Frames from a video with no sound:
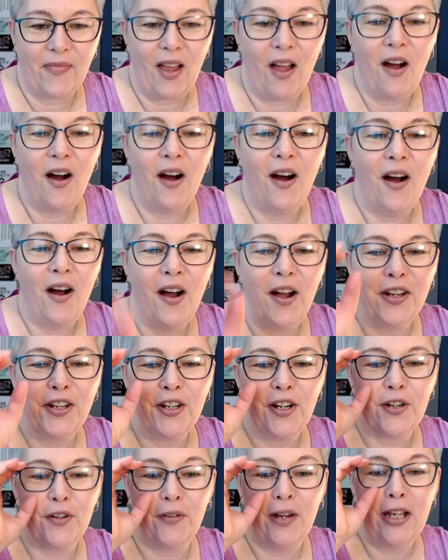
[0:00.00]
Ah, oh,
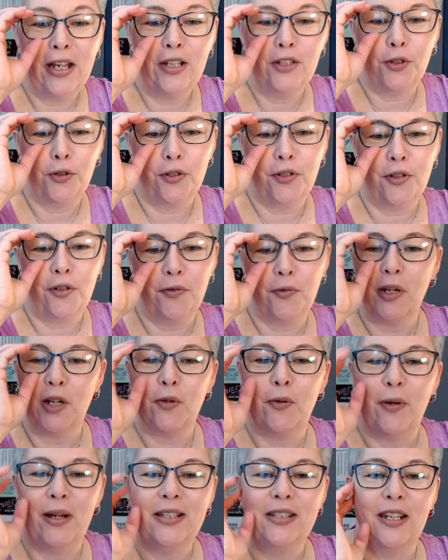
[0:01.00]
your grandchildren
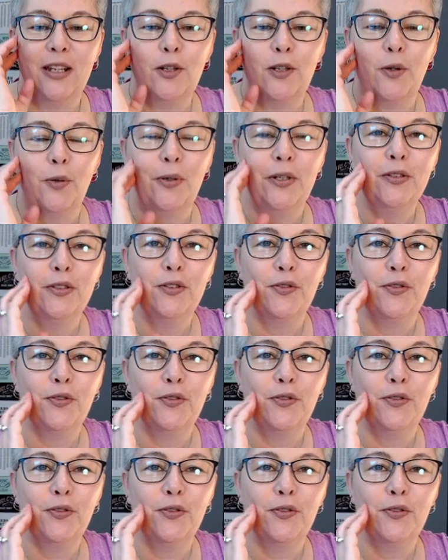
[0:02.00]
requested quilts